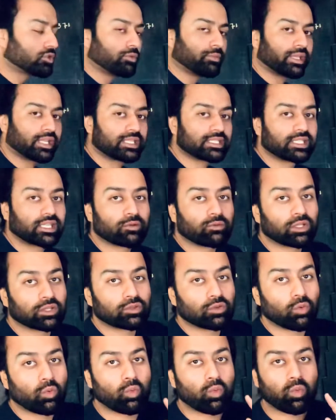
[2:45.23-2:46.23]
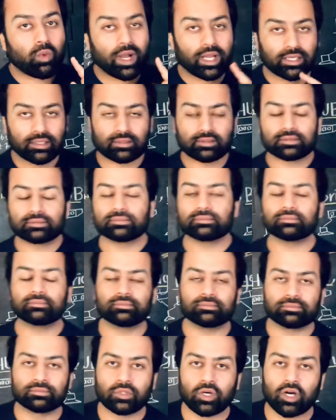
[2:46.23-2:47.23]
is equal to one,
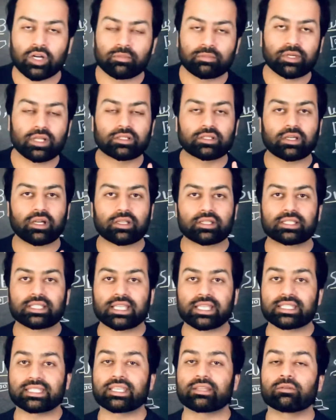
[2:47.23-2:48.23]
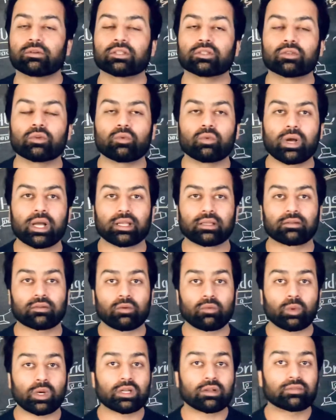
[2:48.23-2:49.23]
or broadcast is equal to one.
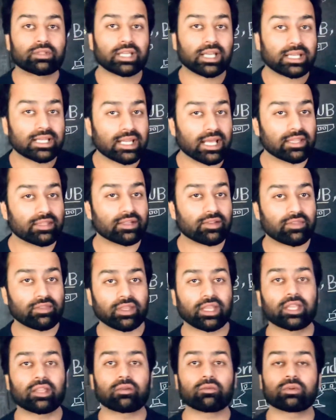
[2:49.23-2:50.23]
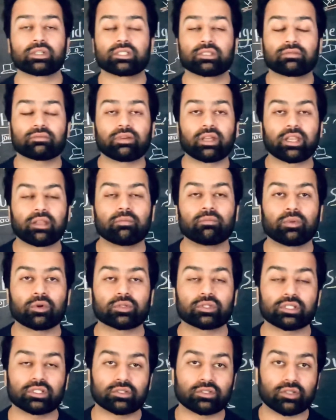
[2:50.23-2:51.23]
One of the another thing which is very
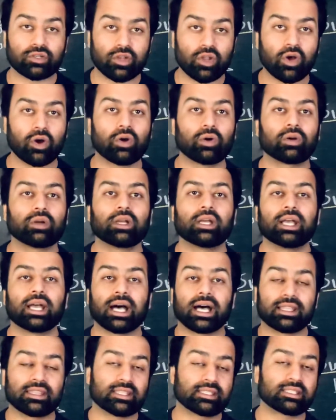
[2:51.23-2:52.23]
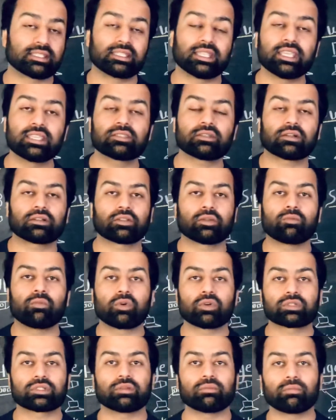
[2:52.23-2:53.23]
important to know, and this, these are the
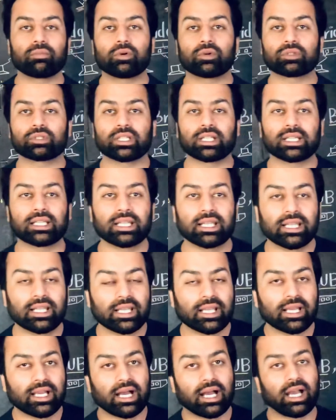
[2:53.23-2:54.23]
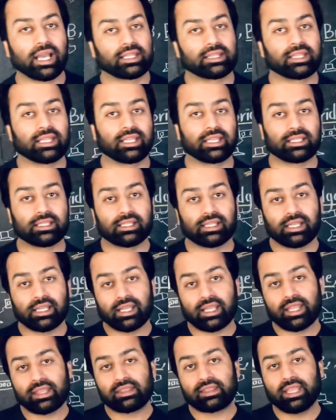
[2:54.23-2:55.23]
most important I think
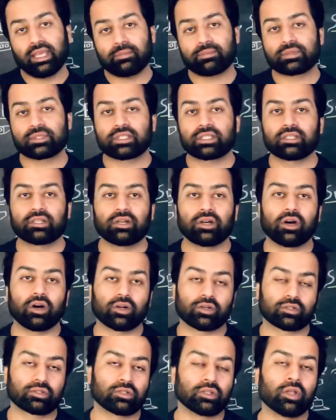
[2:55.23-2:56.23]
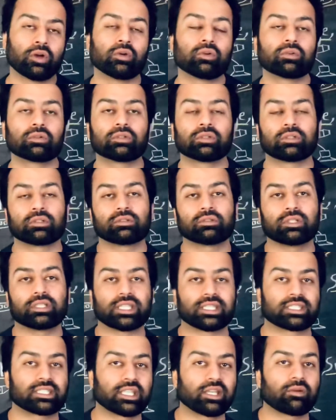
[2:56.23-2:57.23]
tips or clue to
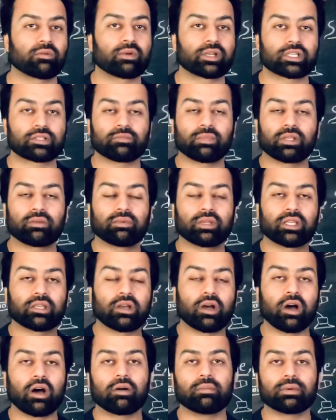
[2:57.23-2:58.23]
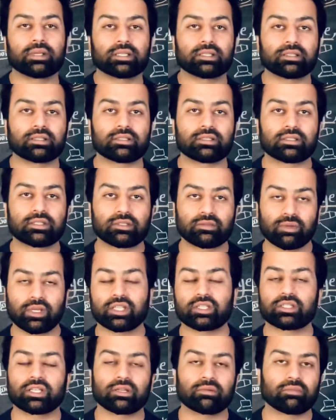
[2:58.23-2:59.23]
distinguish between hub and
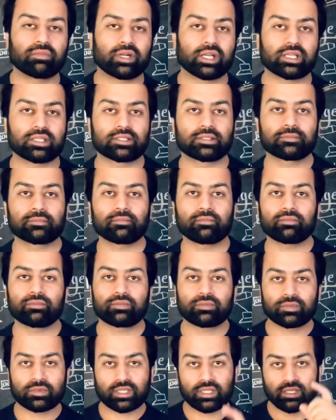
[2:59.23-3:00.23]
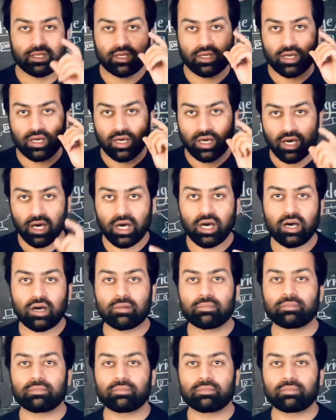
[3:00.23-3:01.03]
switch and bridge. Hub